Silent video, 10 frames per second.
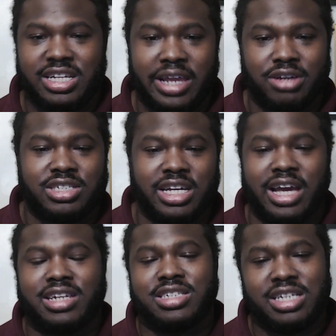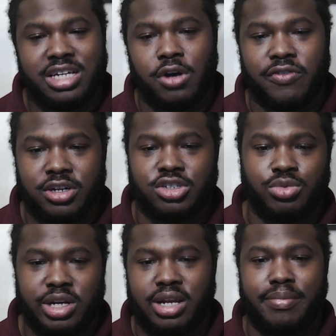it out, check out the T.O. versus
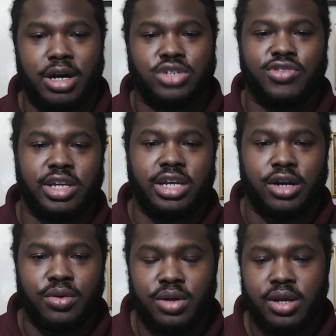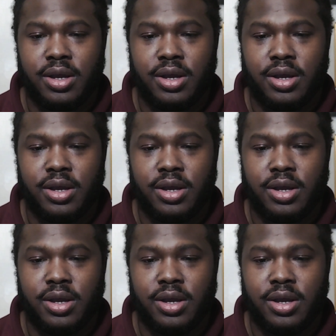Randy Moss video.